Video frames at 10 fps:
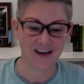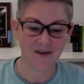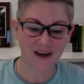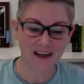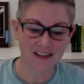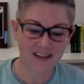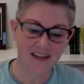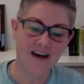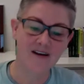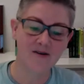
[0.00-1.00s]
Oh,
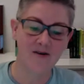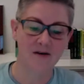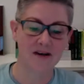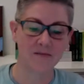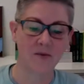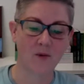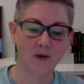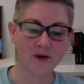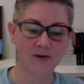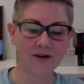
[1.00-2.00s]
hello in
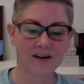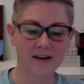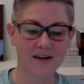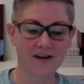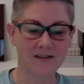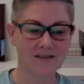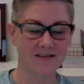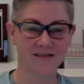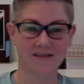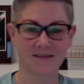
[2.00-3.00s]
Puerto Rico.